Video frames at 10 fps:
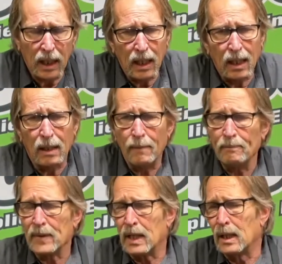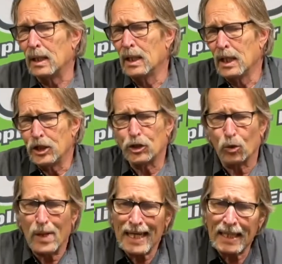uh, uh,
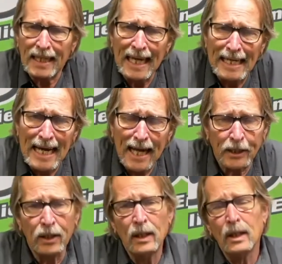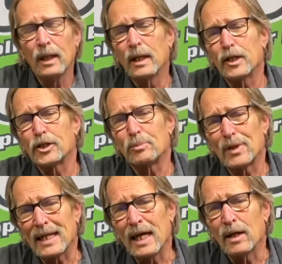direct connect uh,
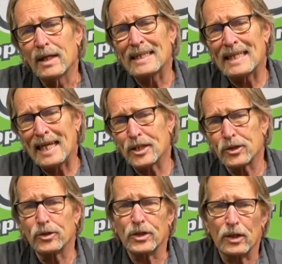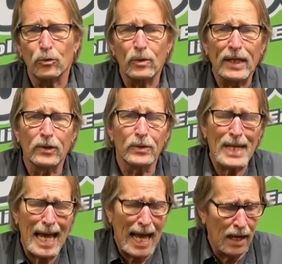spring testers and raters
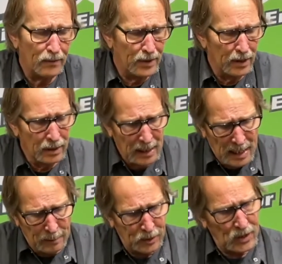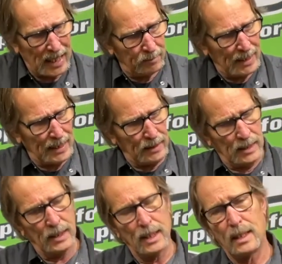out there. But you can't beat
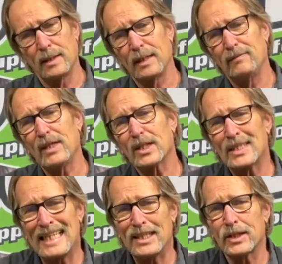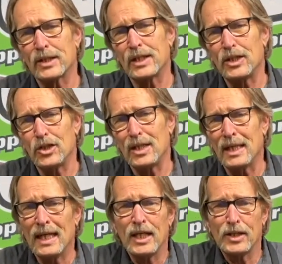uh, the VST60G
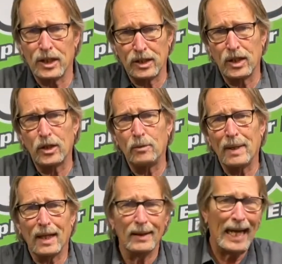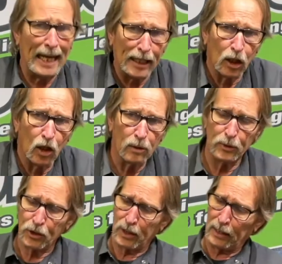600 pound analog
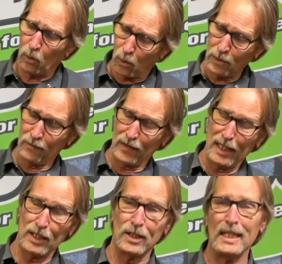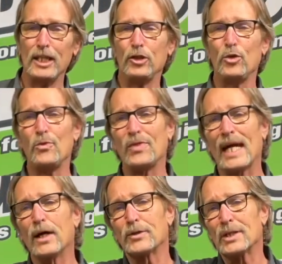machine or the VST
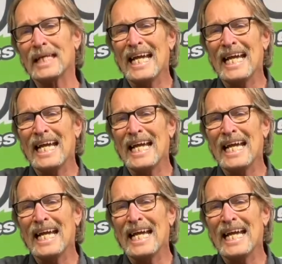2000